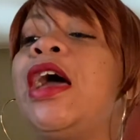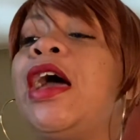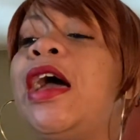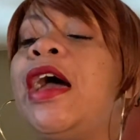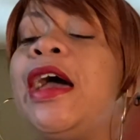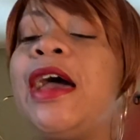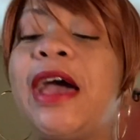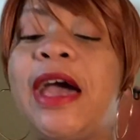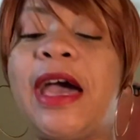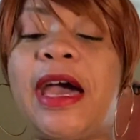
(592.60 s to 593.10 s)

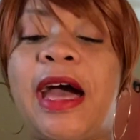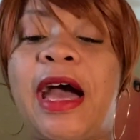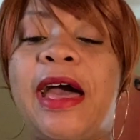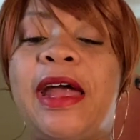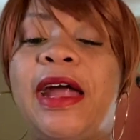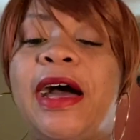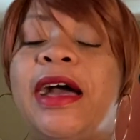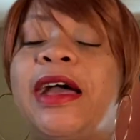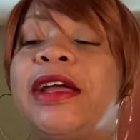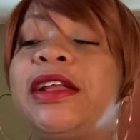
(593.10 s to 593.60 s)
And
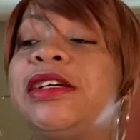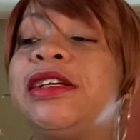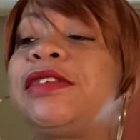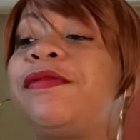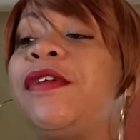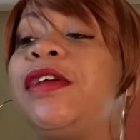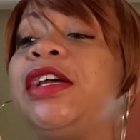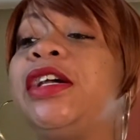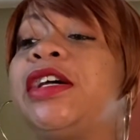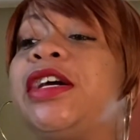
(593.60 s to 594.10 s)
it's
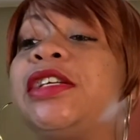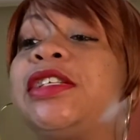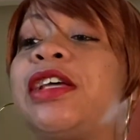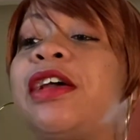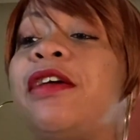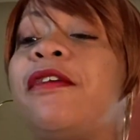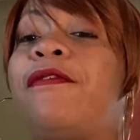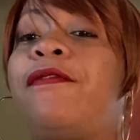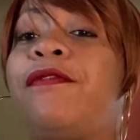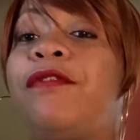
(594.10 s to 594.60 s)
funny because
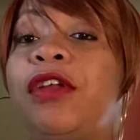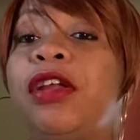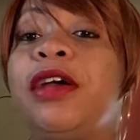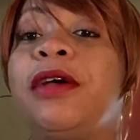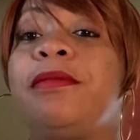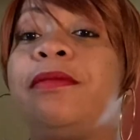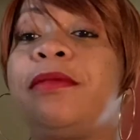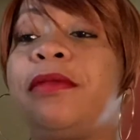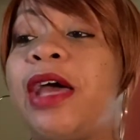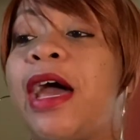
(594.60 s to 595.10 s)
it
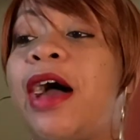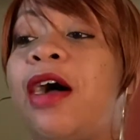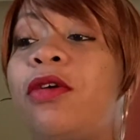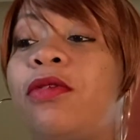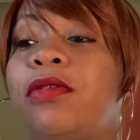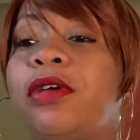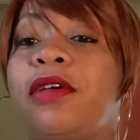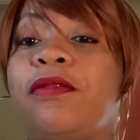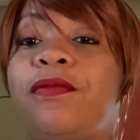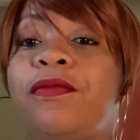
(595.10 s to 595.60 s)
flipped
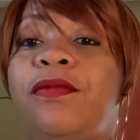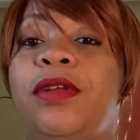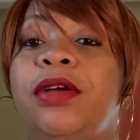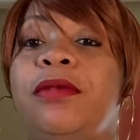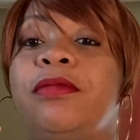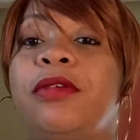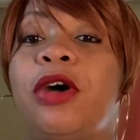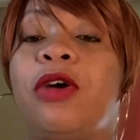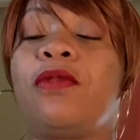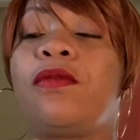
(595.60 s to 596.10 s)
out and
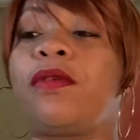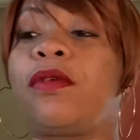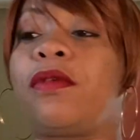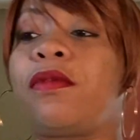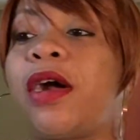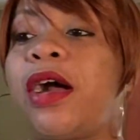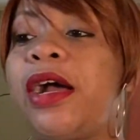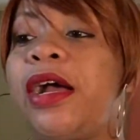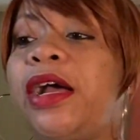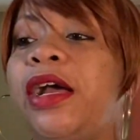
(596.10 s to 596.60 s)
flipped over,
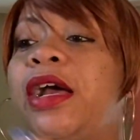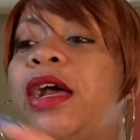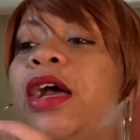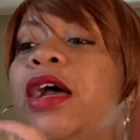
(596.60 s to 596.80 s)
right?